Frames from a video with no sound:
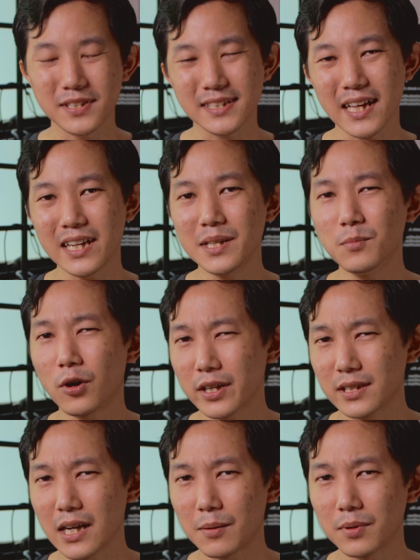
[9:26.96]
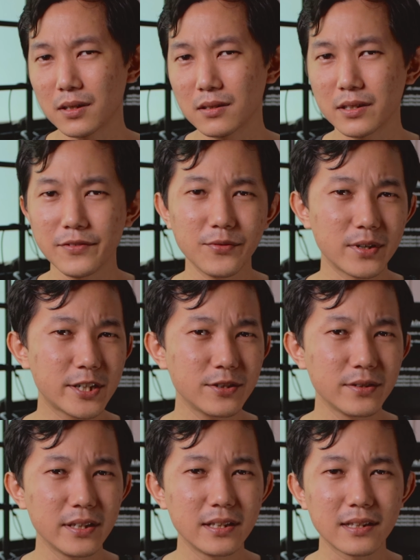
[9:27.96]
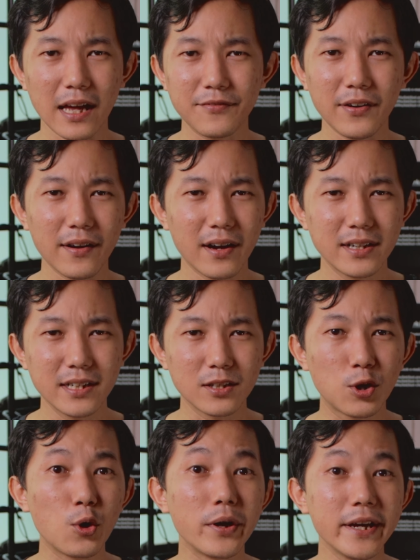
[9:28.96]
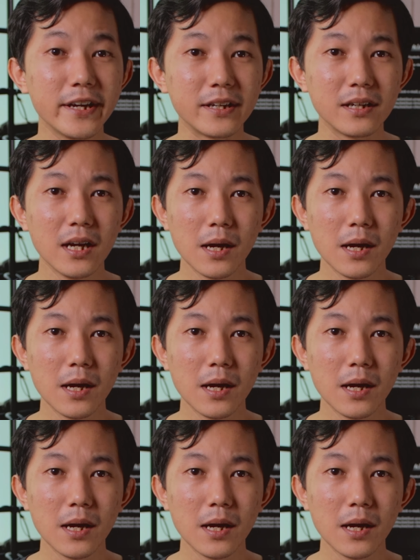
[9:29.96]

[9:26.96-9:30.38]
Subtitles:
slightly more than double. If you want to shoot in like 500, go ahead.